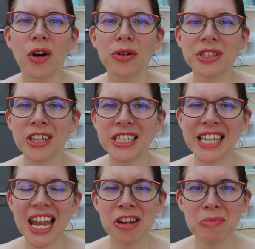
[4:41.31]
Also,
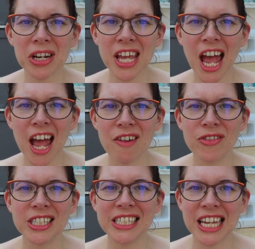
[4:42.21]
does anybody
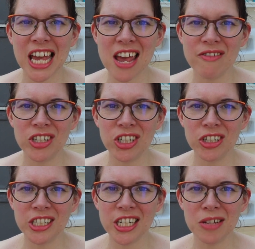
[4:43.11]
have the Singer heavy
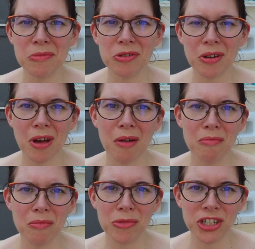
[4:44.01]
duty
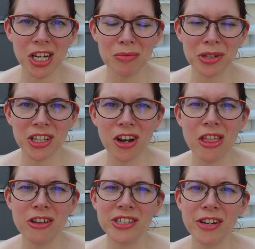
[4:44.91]
um, machine? Because I
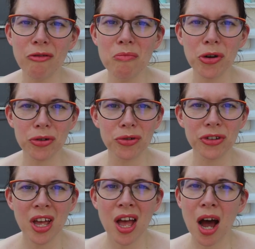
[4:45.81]
know there's different models.